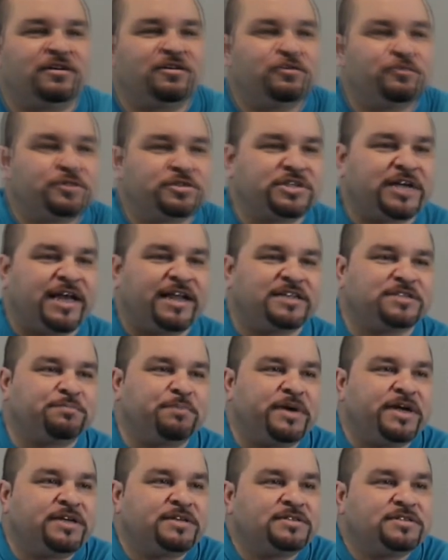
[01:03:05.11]
in no Mercedes
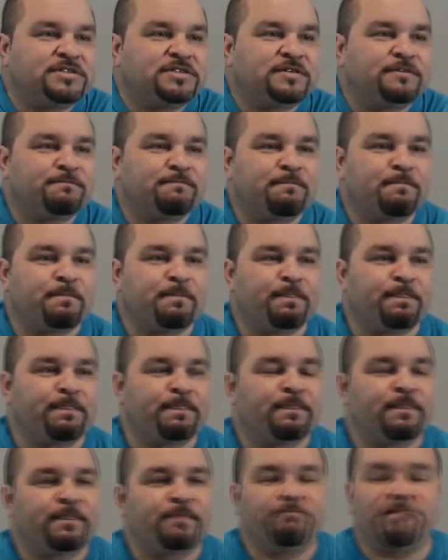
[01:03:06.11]
Benz,
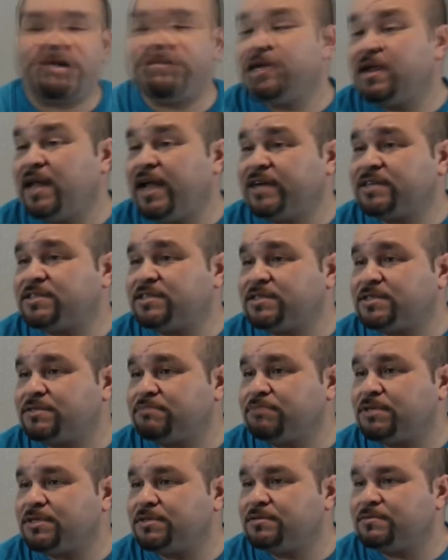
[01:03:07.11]
maybe a
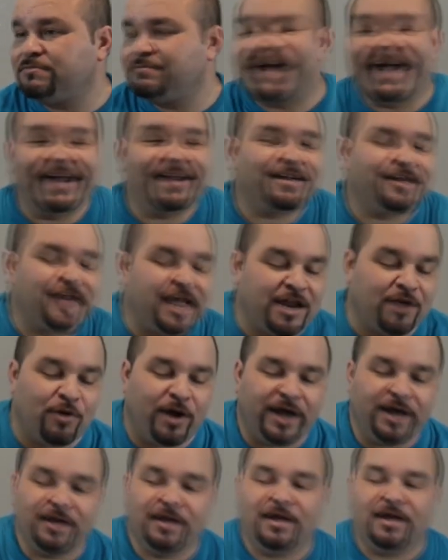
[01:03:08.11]
Lexus, but man,
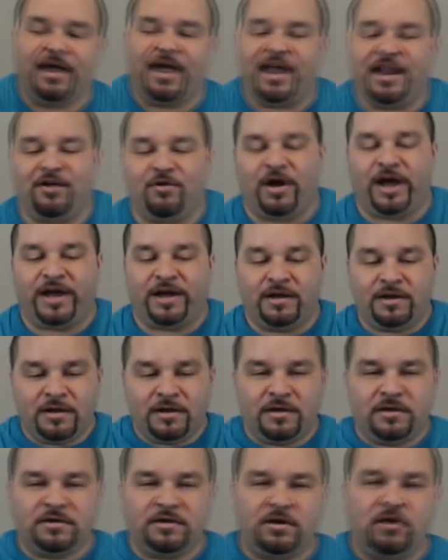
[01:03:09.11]
anyway,
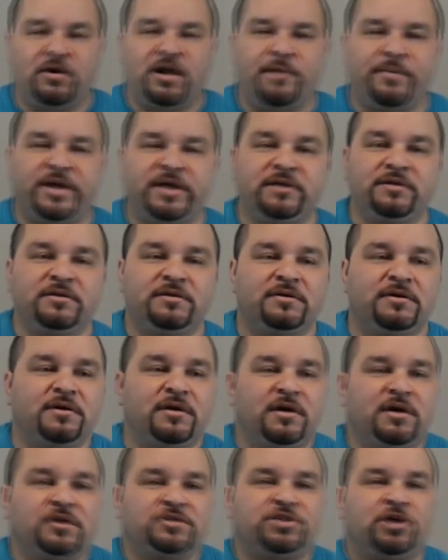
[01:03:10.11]
anyway, you know what I
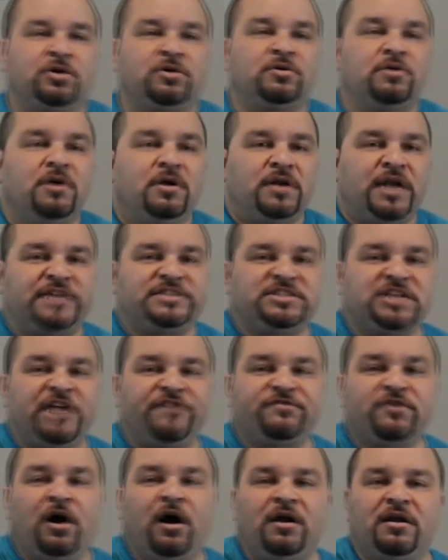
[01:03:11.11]
mean? So let's
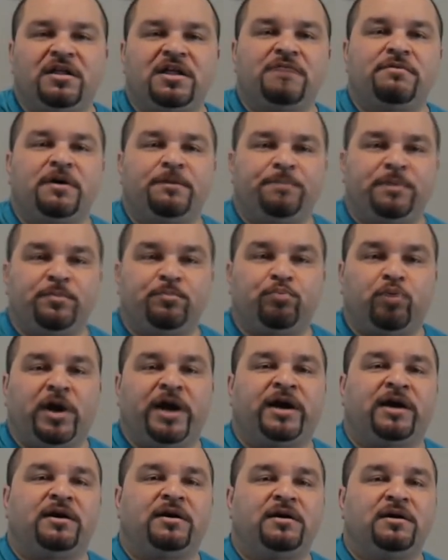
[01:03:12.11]
lift all of them up in
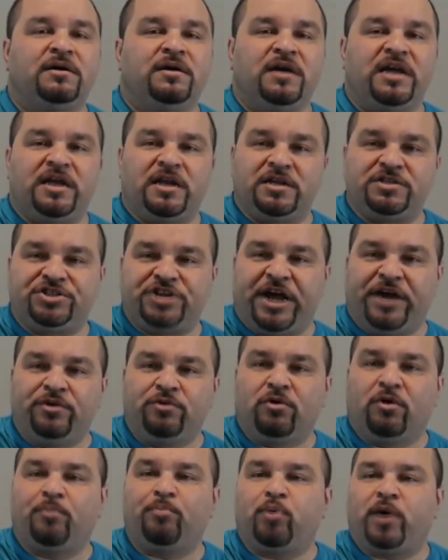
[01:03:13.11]
prayer, in a
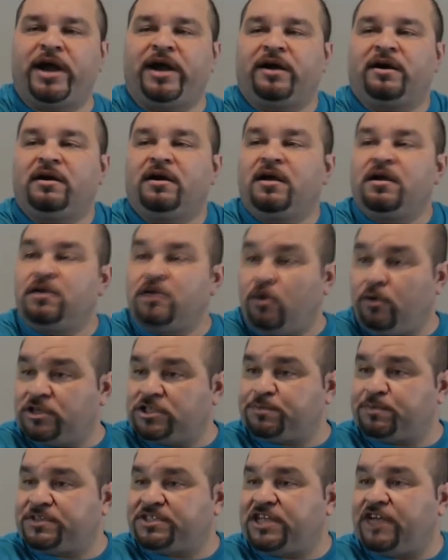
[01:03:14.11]
general prayer, knowing
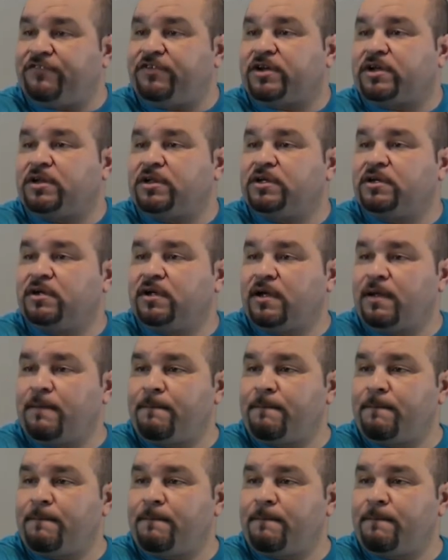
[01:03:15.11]
specifically.